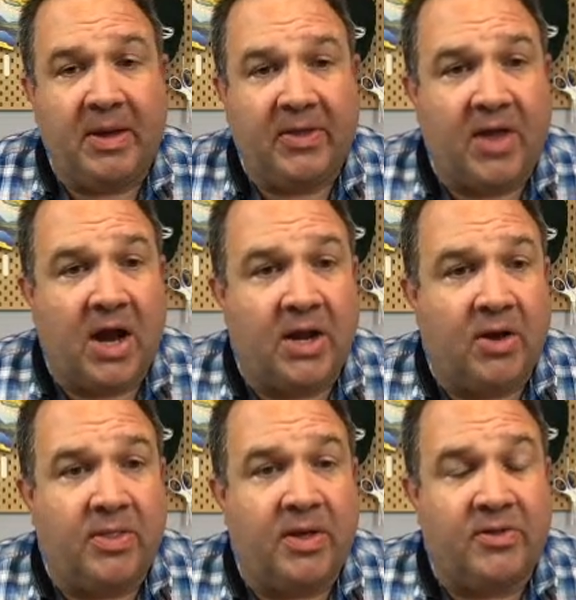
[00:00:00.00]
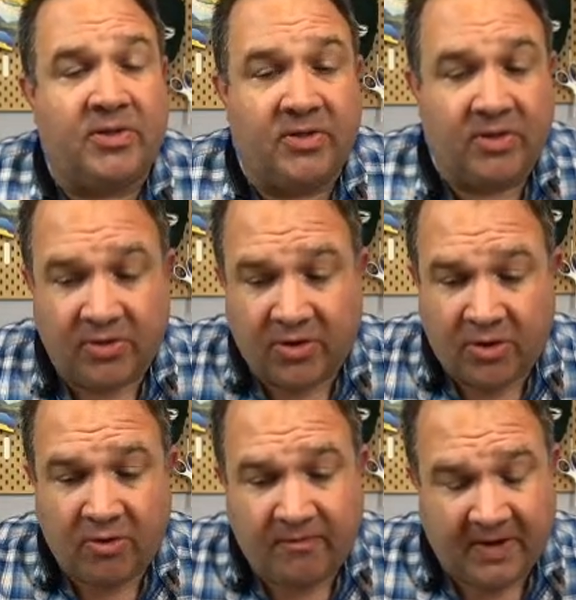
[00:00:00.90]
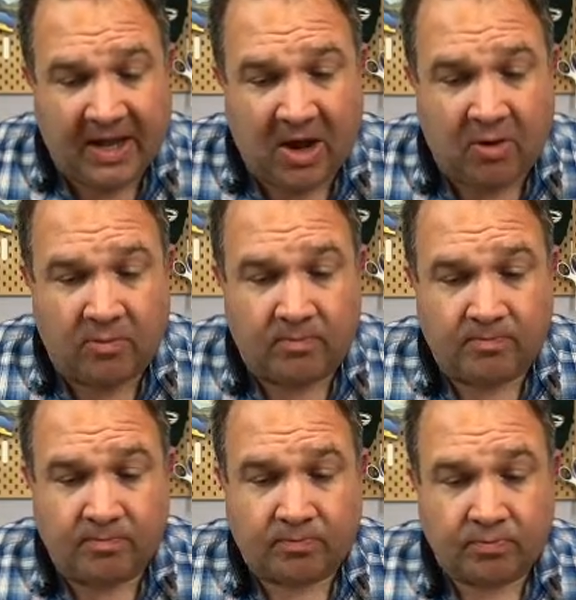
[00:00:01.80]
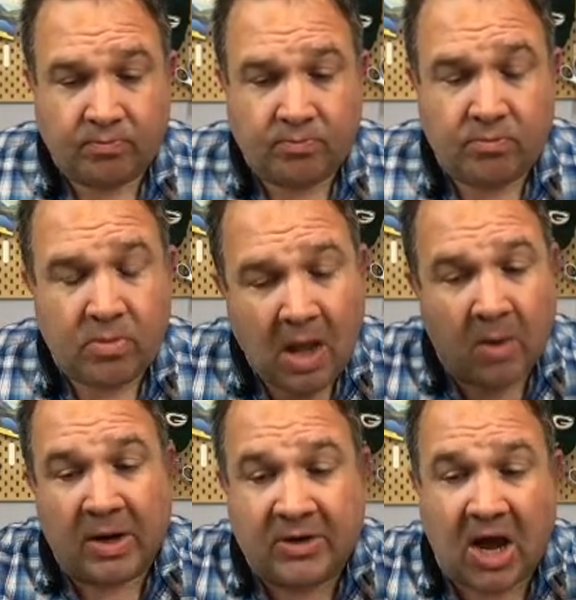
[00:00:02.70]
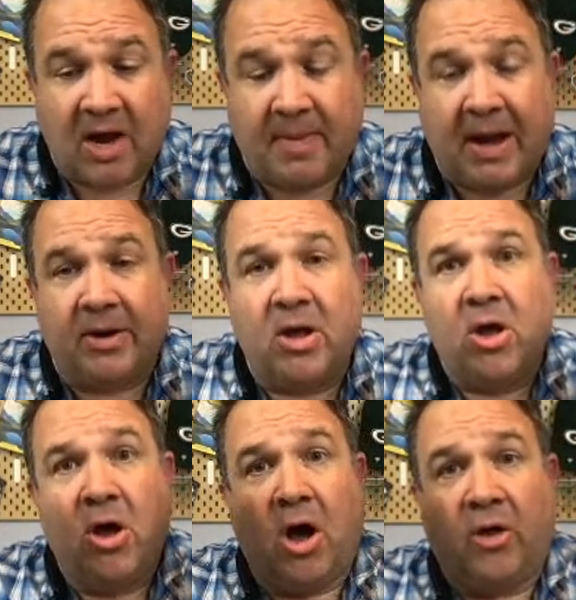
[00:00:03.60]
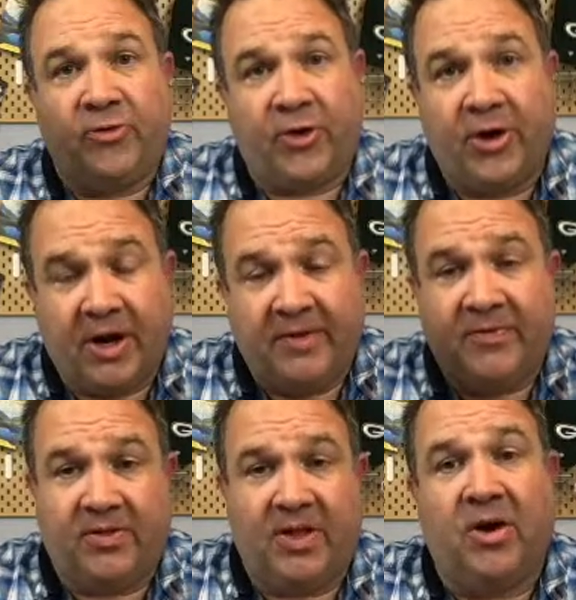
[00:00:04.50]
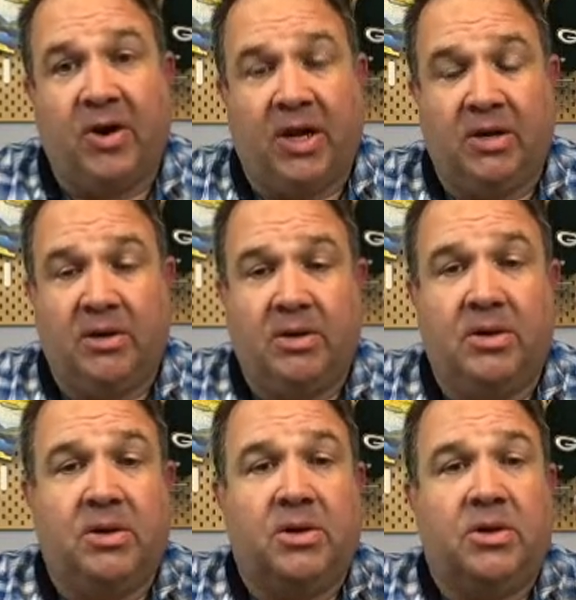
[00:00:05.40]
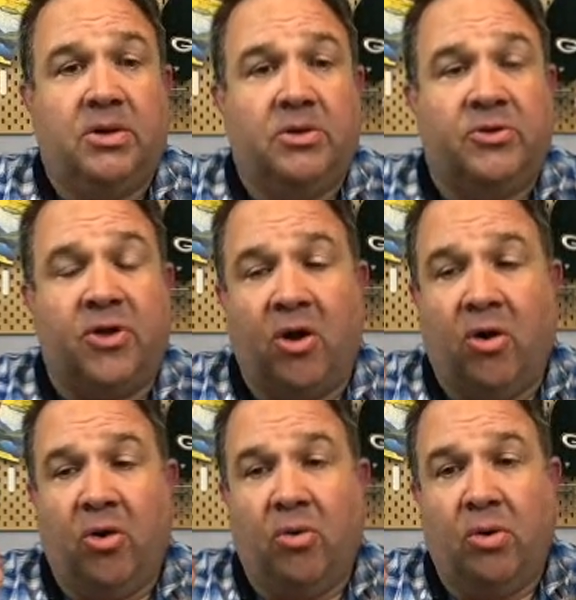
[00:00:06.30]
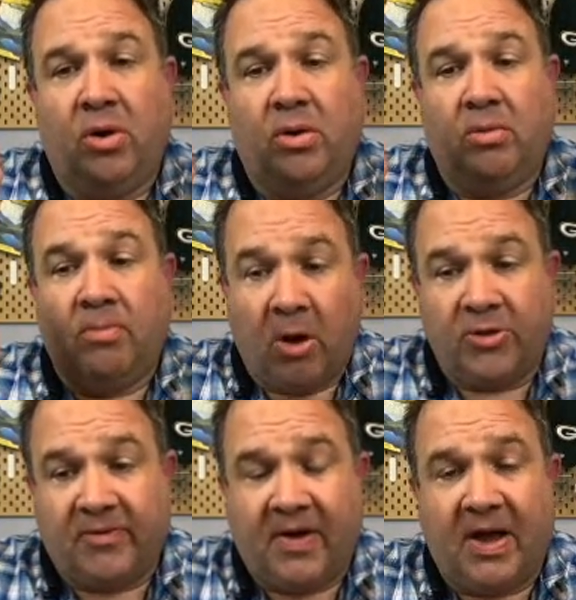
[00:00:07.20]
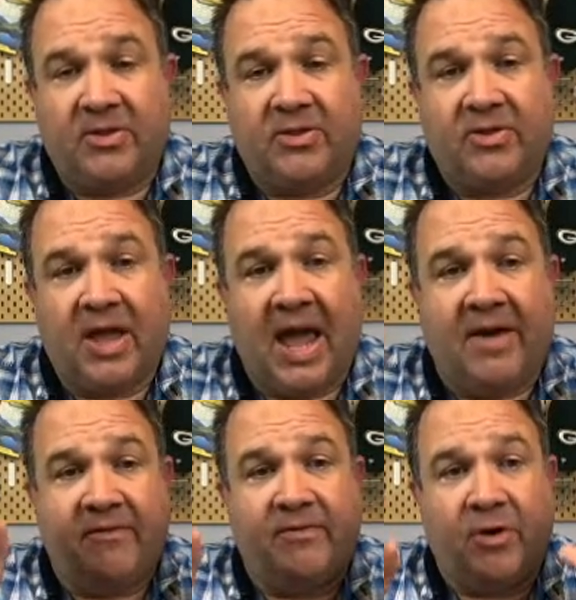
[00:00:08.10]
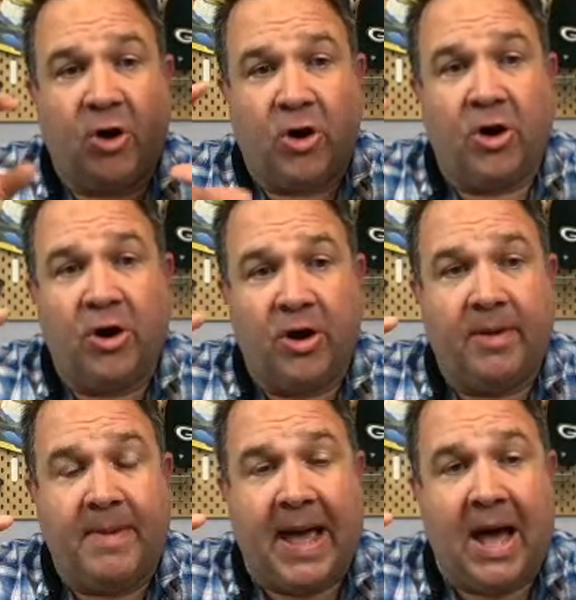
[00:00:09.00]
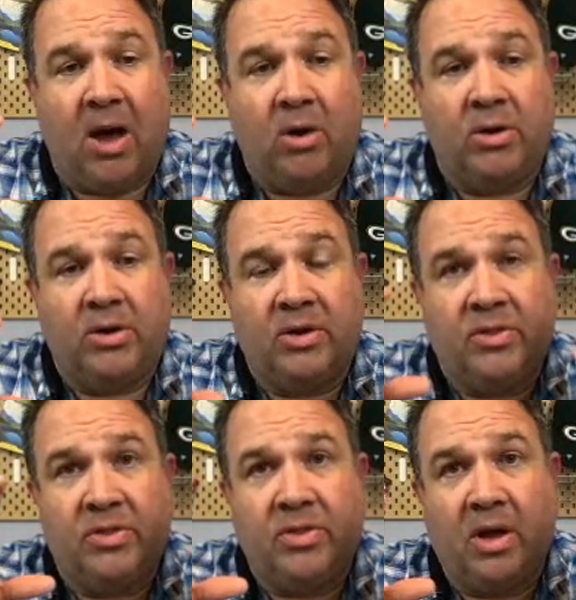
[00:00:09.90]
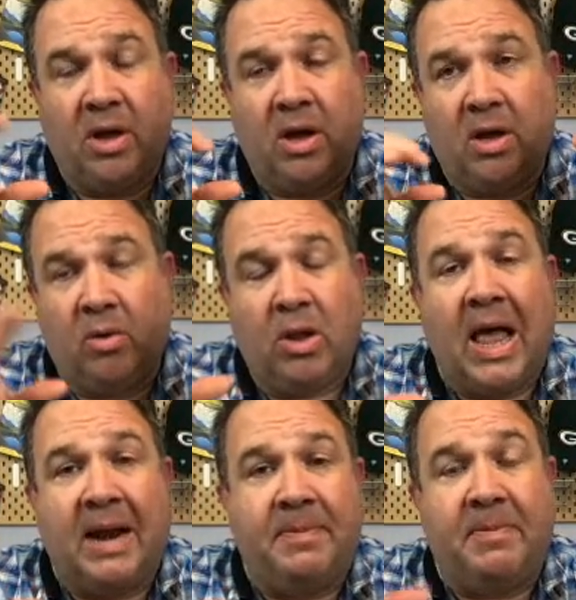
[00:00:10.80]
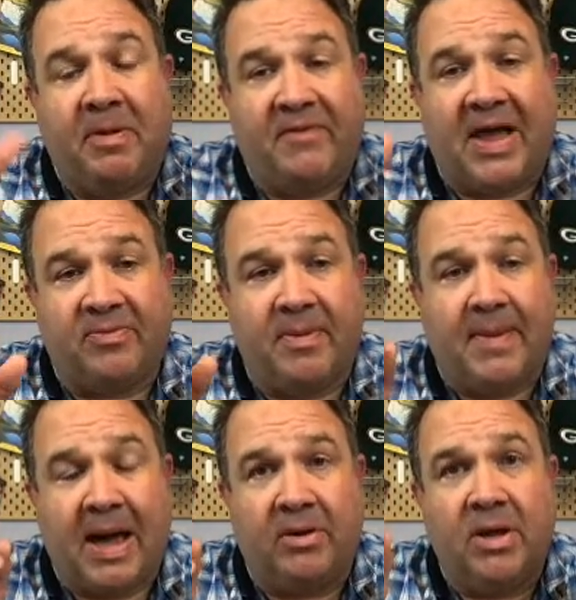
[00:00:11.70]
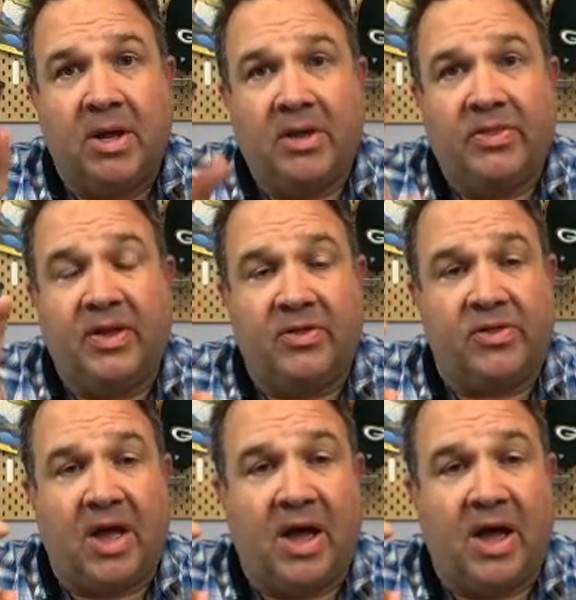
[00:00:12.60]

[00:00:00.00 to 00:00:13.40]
get the audio on this. This is the new video. I want to talk about alternative steering. So most of us have heard about, or a lot of people have asked me about this